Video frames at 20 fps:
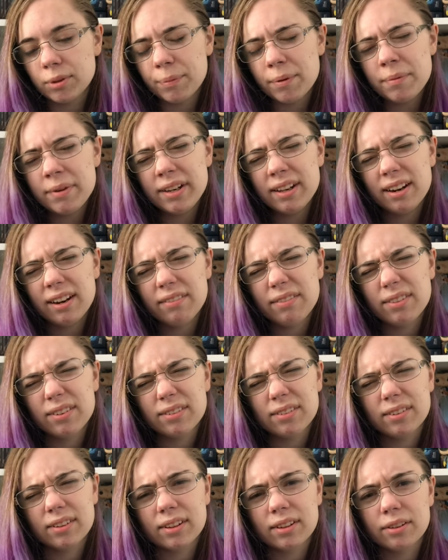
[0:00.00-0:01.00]
I mean, not if
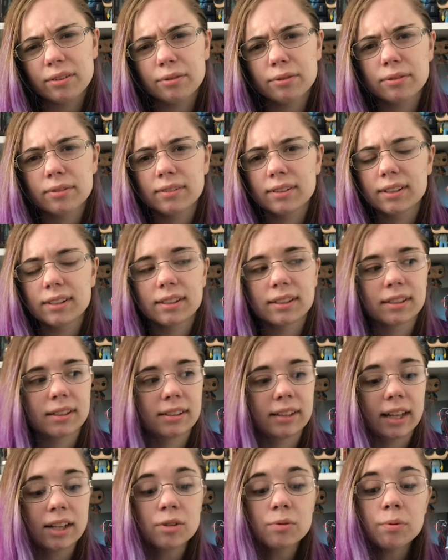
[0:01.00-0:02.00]
they're so.
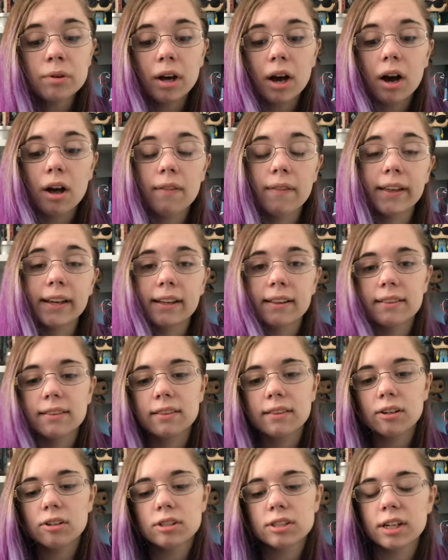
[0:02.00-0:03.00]
That's what
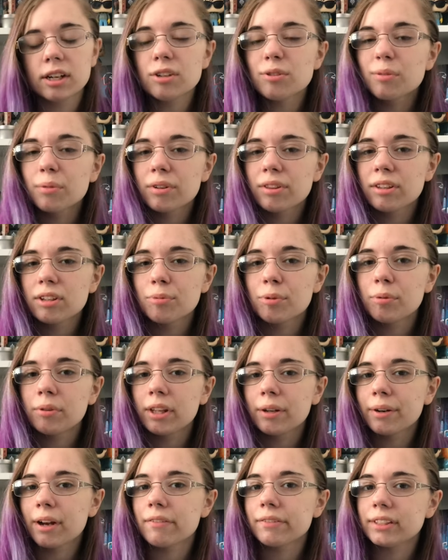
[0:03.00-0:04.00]
like their sales were worth it to me when
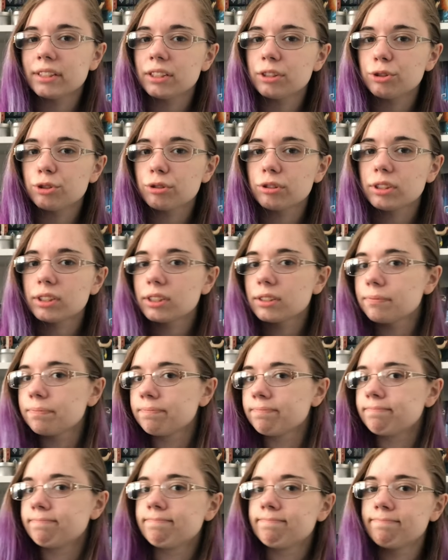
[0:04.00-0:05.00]
they were having T-shirts.
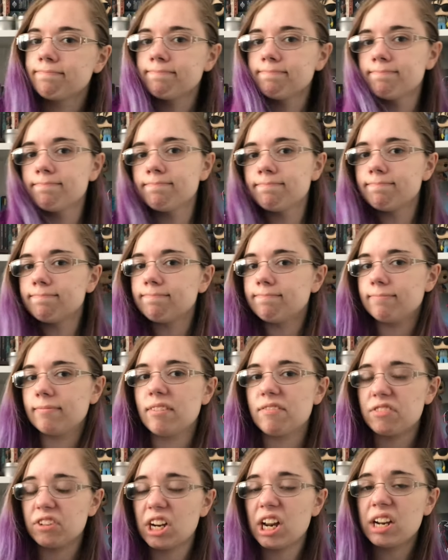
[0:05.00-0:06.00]

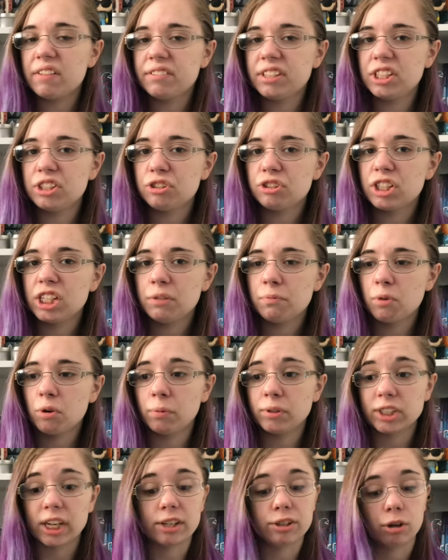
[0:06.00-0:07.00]
They're not having T-shirts anymore,
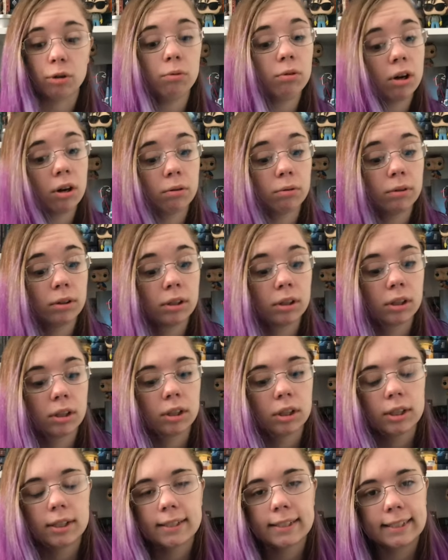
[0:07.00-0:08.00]
which I don't know.
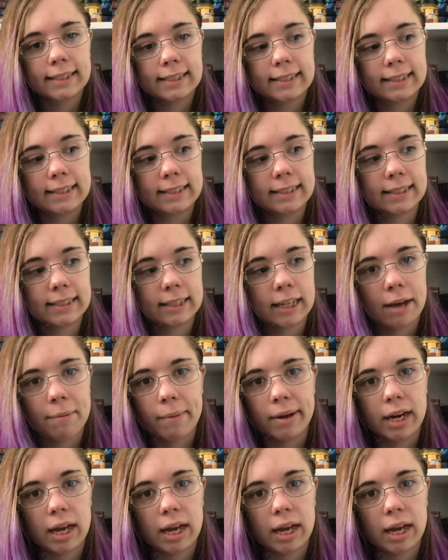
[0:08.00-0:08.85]
It